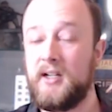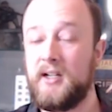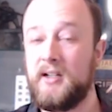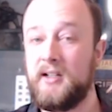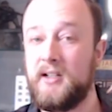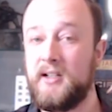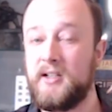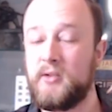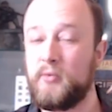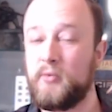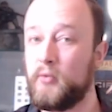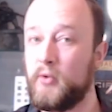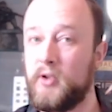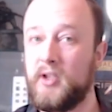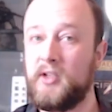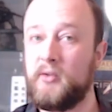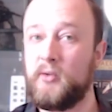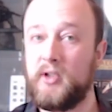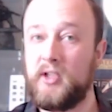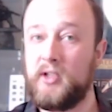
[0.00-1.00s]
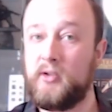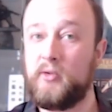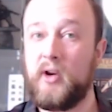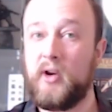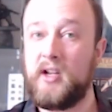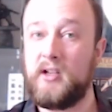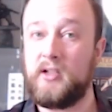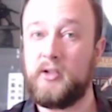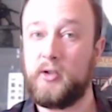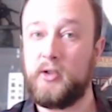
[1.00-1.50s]
Really, really
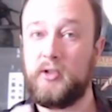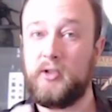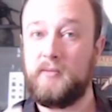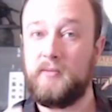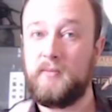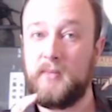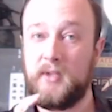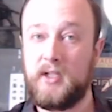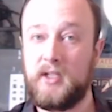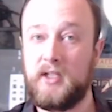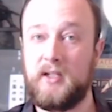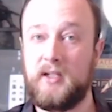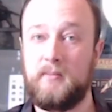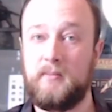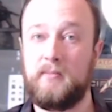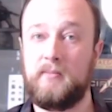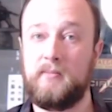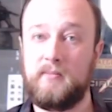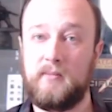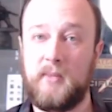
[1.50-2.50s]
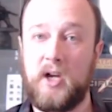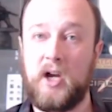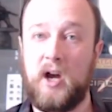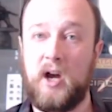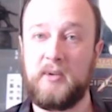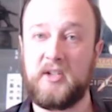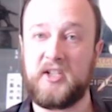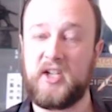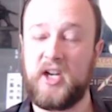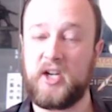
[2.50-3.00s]
great little hobby
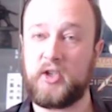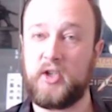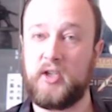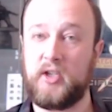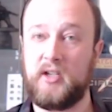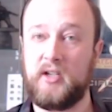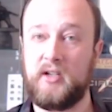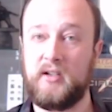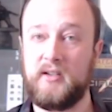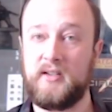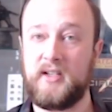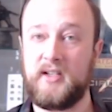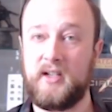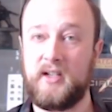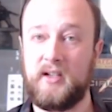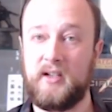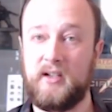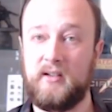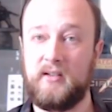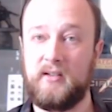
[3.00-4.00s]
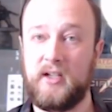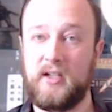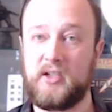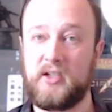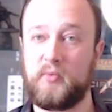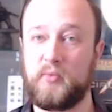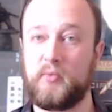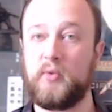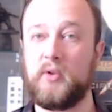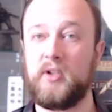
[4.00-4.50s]
section, and it's
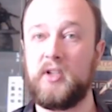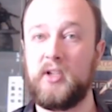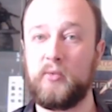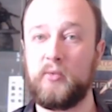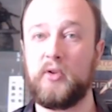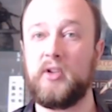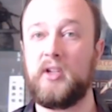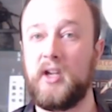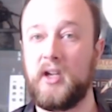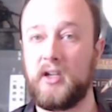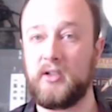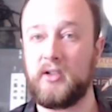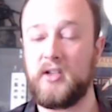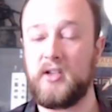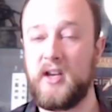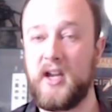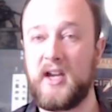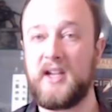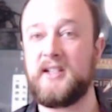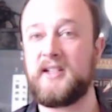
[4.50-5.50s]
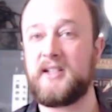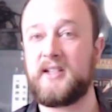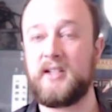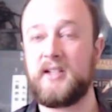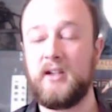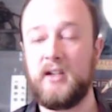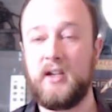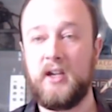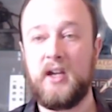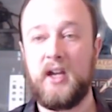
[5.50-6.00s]
really a nice
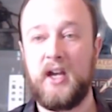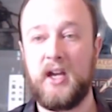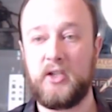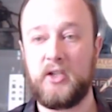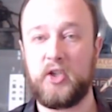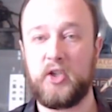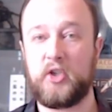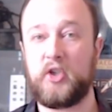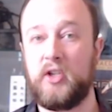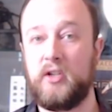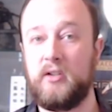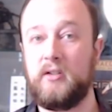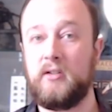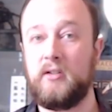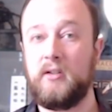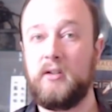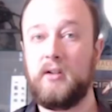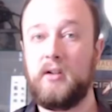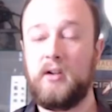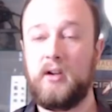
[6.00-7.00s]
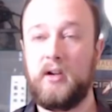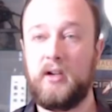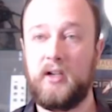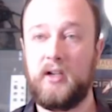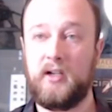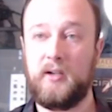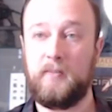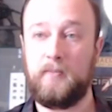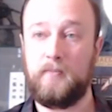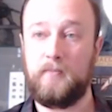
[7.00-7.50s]
addition
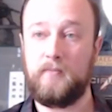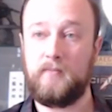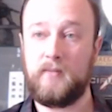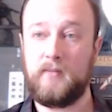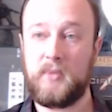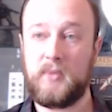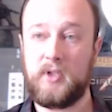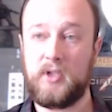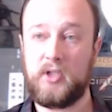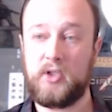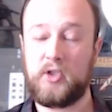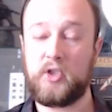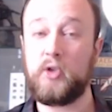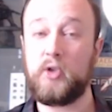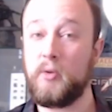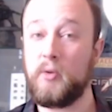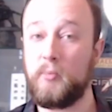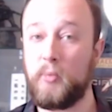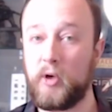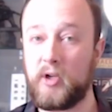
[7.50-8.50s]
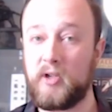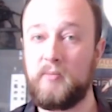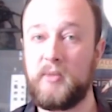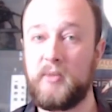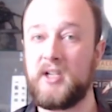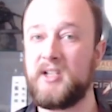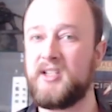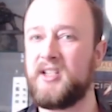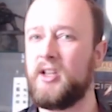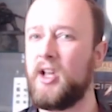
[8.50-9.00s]
to the book,
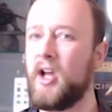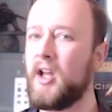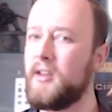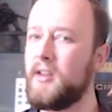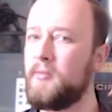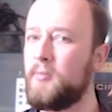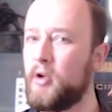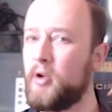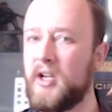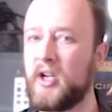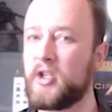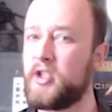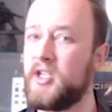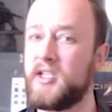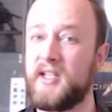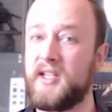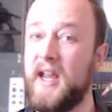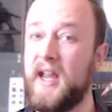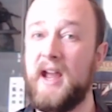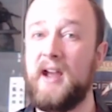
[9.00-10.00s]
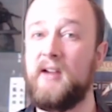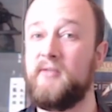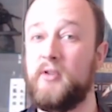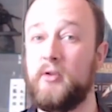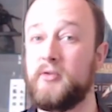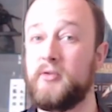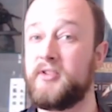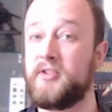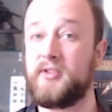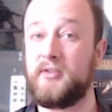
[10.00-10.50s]
because a lot of the book actually doesn't have
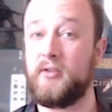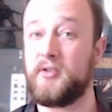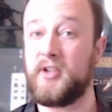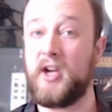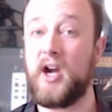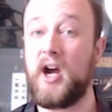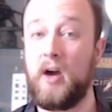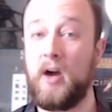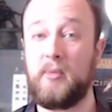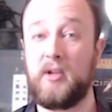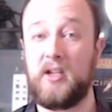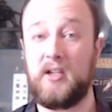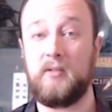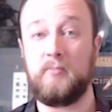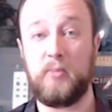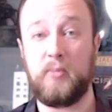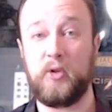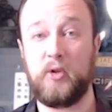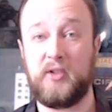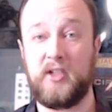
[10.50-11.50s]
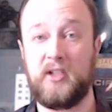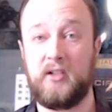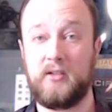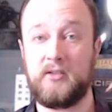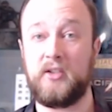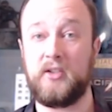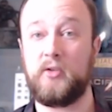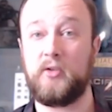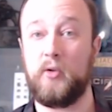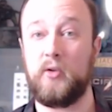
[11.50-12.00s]
those hobby and building
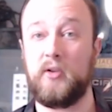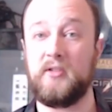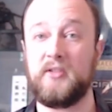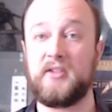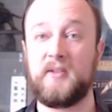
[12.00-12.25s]
tutorials,